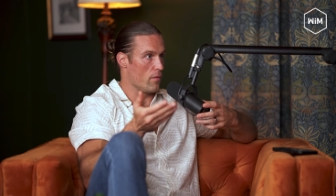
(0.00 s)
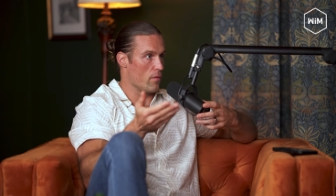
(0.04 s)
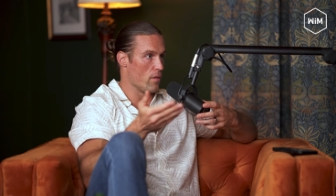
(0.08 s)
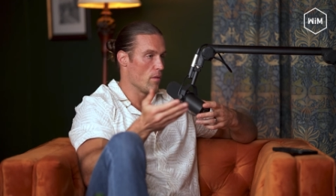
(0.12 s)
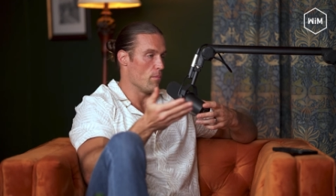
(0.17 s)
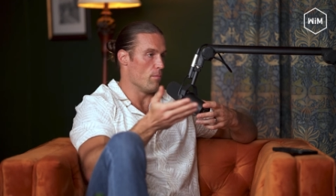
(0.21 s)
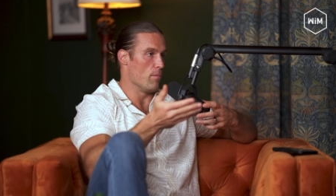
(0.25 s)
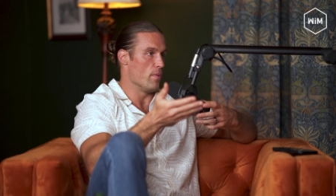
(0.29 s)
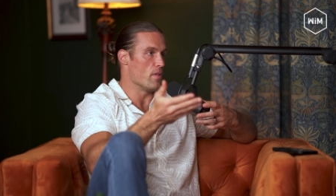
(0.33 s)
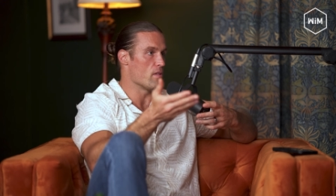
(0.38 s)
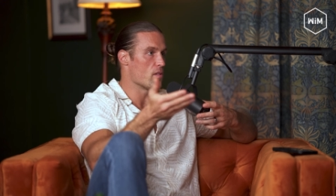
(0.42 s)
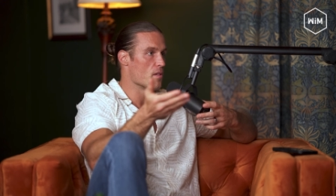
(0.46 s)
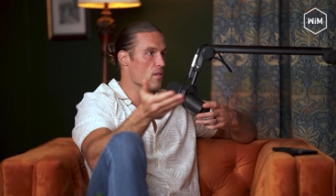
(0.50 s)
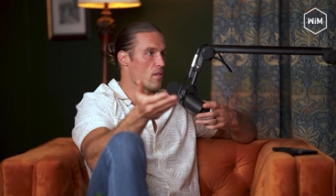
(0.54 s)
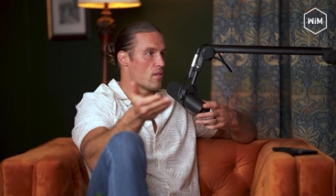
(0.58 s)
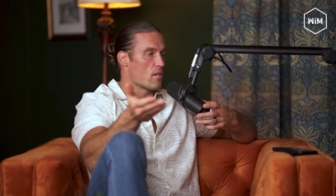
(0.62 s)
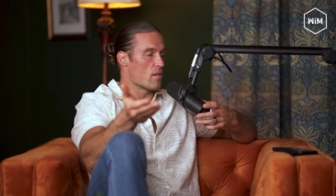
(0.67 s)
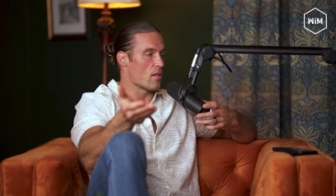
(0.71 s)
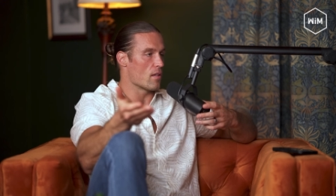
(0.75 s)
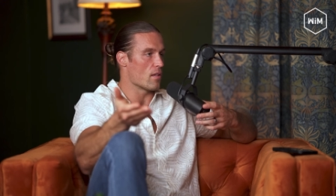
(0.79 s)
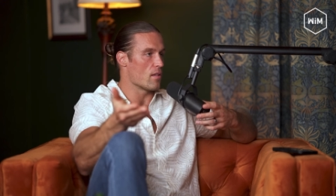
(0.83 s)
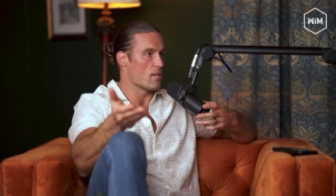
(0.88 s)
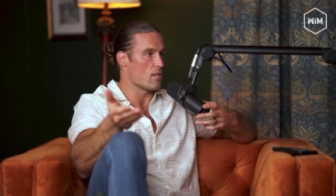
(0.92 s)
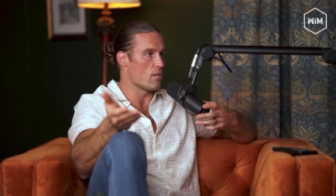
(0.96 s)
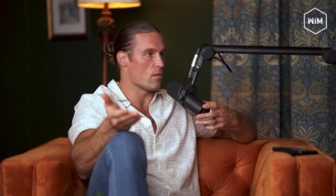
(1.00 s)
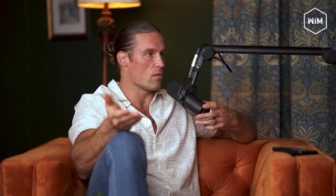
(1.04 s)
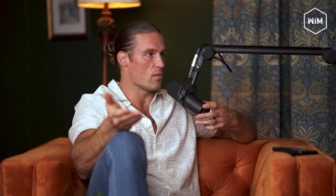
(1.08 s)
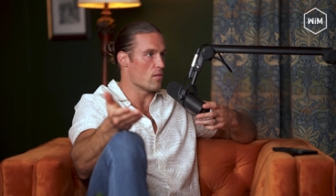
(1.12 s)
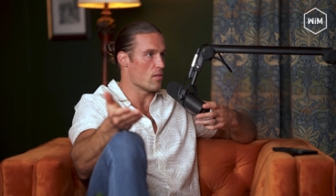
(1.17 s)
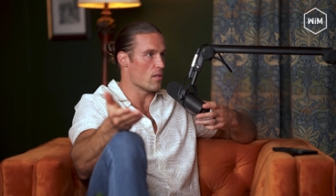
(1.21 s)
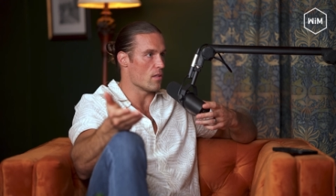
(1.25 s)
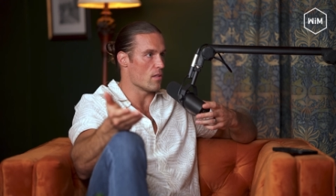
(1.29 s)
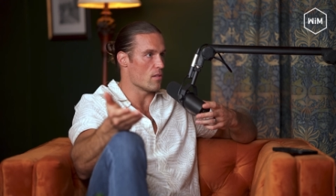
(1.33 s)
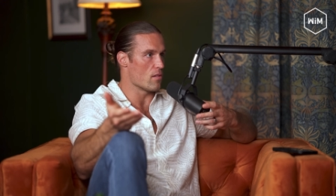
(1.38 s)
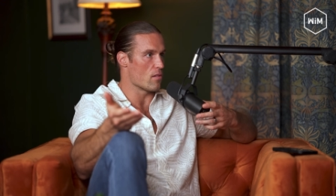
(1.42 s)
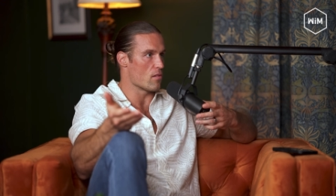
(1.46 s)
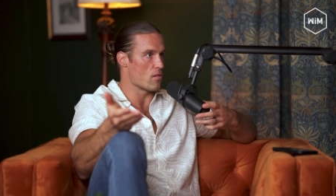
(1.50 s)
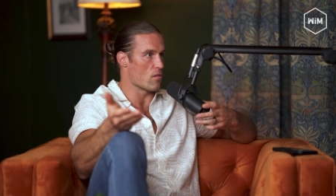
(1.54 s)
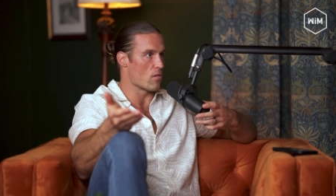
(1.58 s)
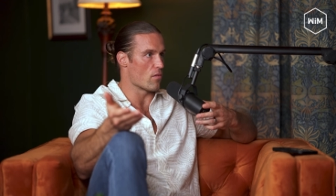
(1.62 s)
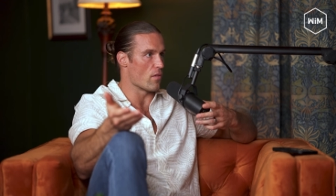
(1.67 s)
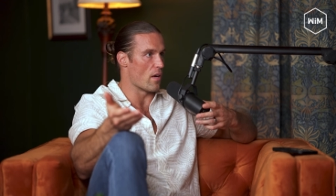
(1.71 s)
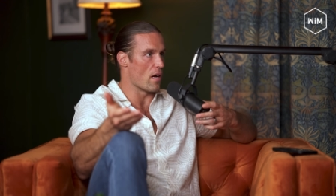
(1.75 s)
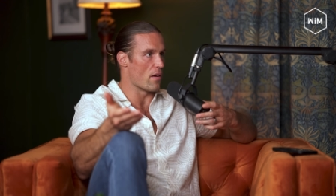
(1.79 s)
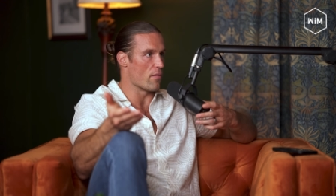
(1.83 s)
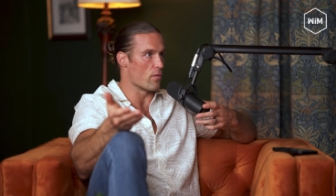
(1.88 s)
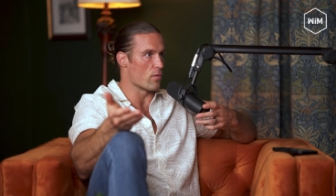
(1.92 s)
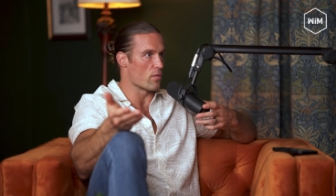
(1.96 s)
Even a business, I guess you could say, is a
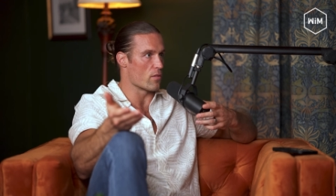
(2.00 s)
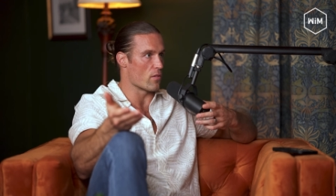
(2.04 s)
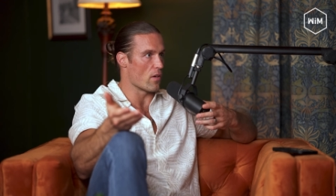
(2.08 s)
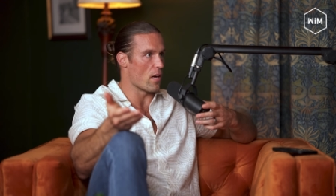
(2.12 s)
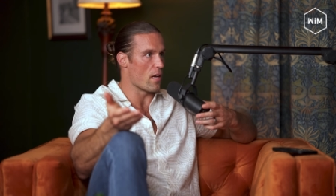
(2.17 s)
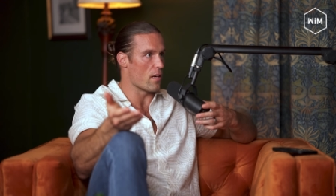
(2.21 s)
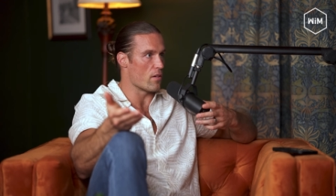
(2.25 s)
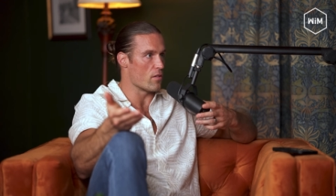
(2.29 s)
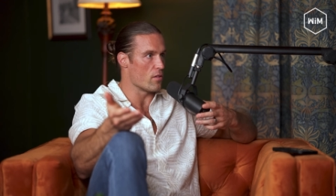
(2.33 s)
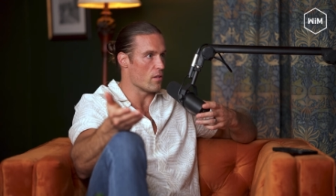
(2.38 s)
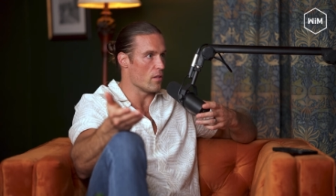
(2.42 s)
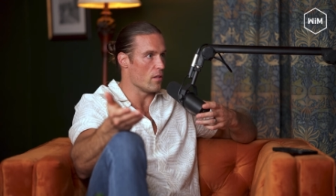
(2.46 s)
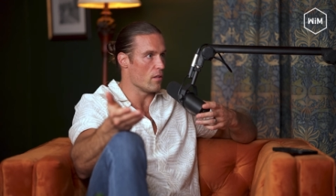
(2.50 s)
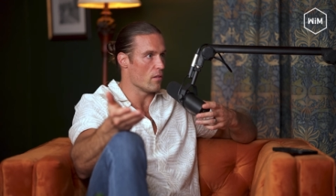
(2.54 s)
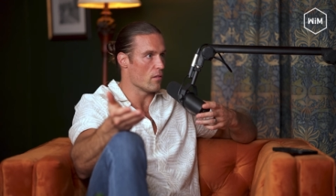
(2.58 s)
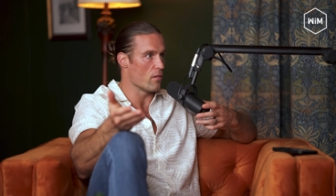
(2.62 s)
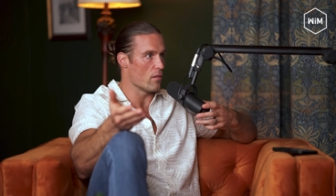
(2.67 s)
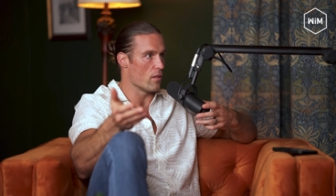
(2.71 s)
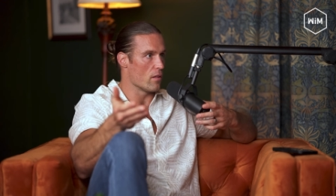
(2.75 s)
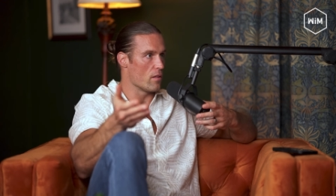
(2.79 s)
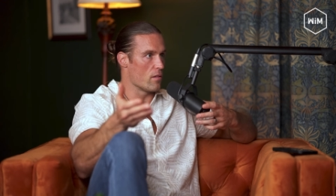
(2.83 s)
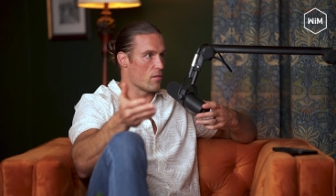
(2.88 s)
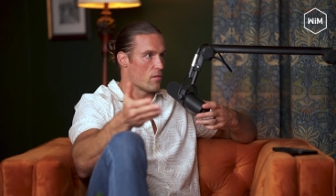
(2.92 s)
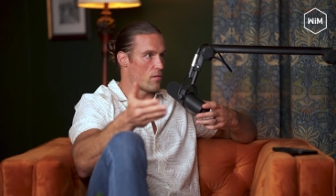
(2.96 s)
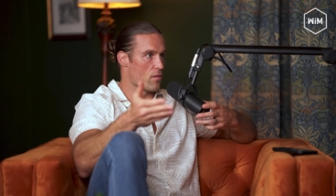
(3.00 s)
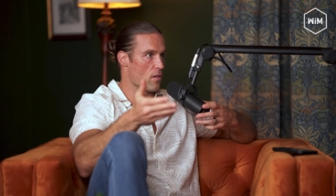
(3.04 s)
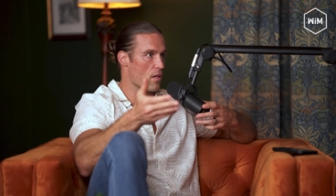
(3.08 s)
survival strategy, right? It's